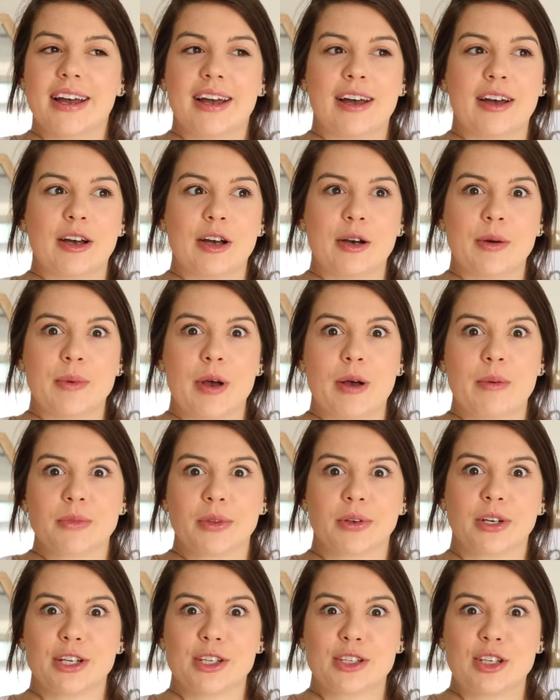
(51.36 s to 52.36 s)
I'm
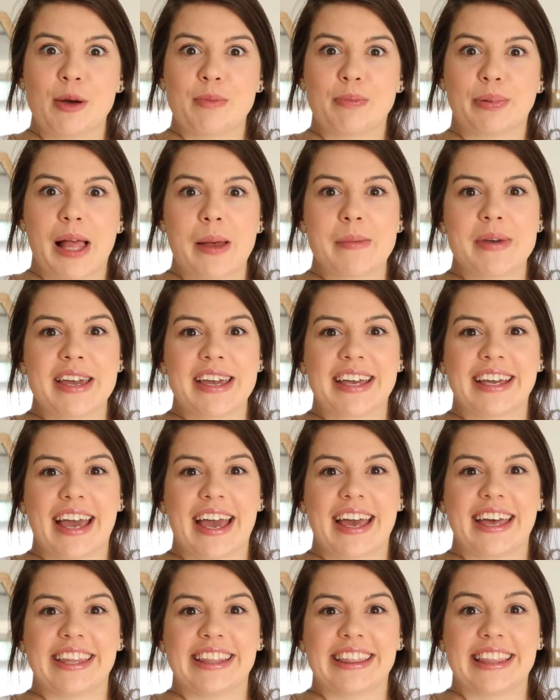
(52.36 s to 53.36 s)
going to stop blabbing
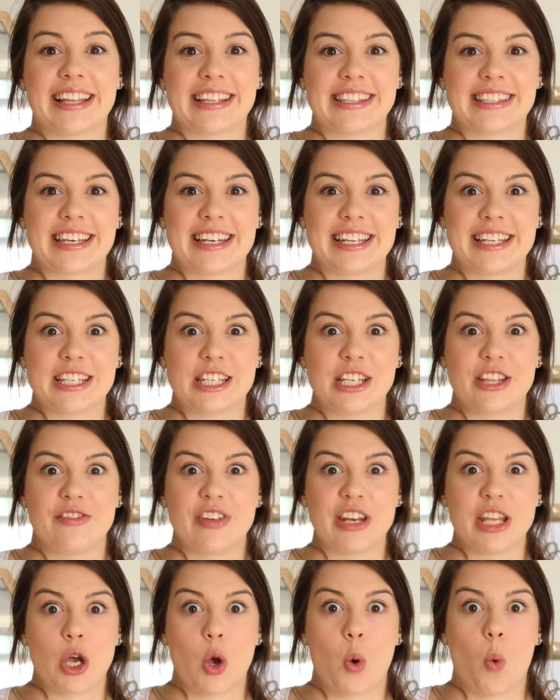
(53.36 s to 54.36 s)
and let's get into the
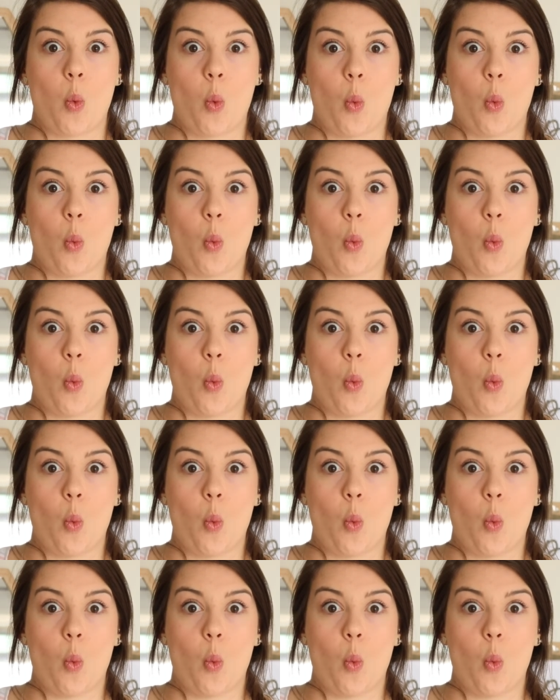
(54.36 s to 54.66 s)
video.